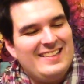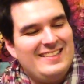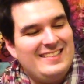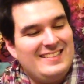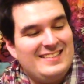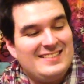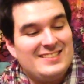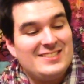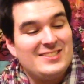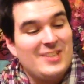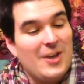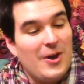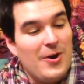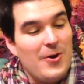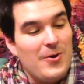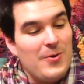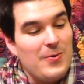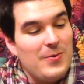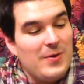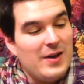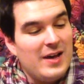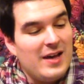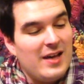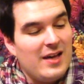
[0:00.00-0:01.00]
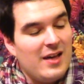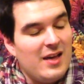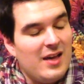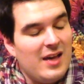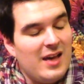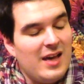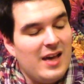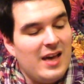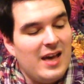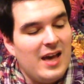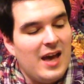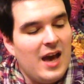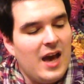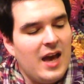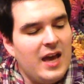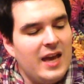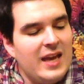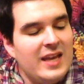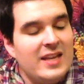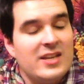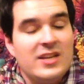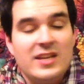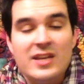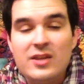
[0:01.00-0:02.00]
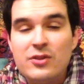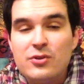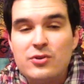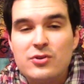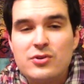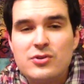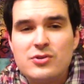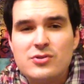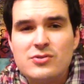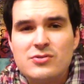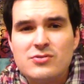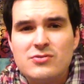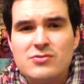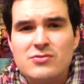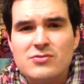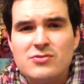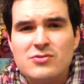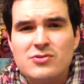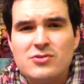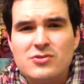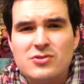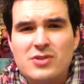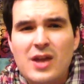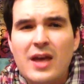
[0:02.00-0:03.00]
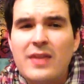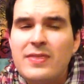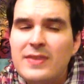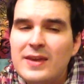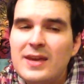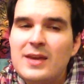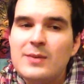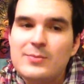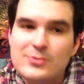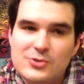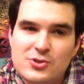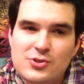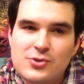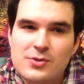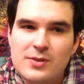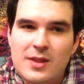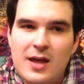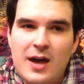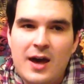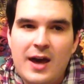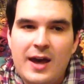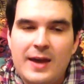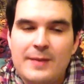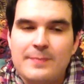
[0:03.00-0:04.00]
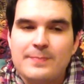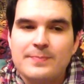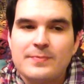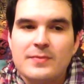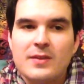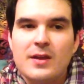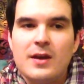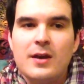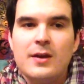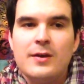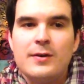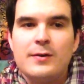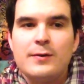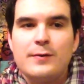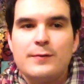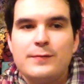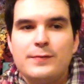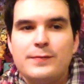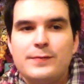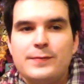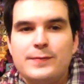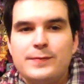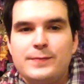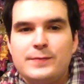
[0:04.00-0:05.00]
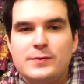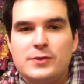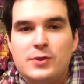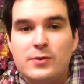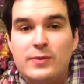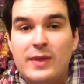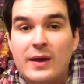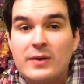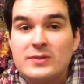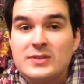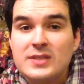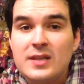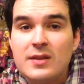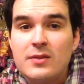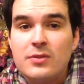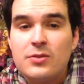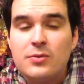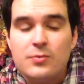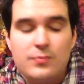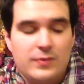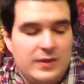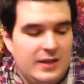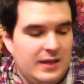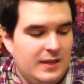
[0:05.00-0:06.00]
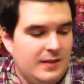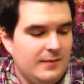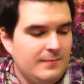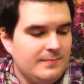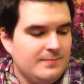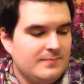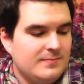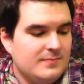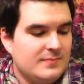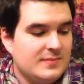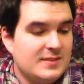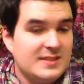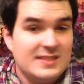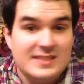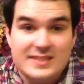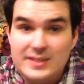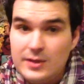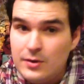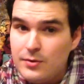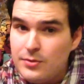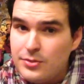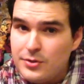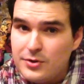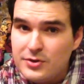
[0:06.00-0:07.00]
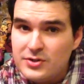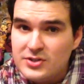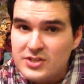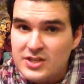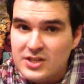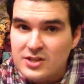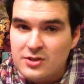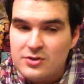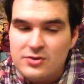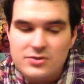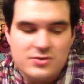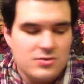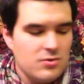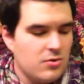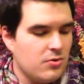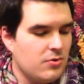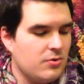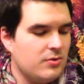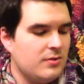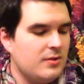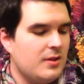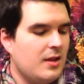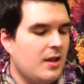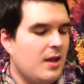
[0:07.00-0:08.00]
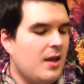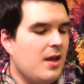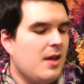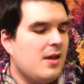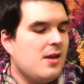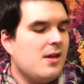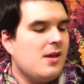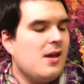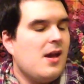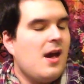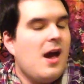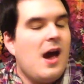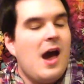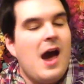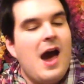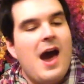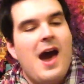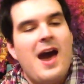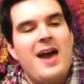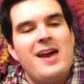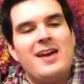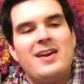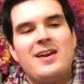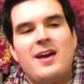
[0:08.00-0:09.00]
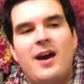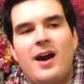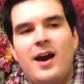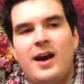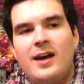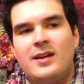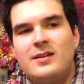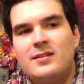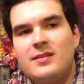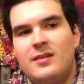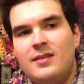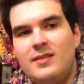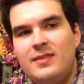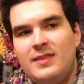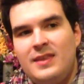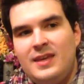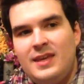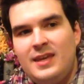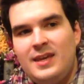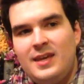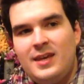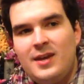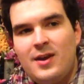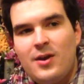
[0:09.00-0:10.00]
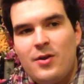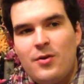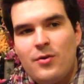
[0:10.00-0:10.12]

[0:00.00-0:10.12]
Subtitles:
So in I think it was July of 2003, still 13 years old, I got the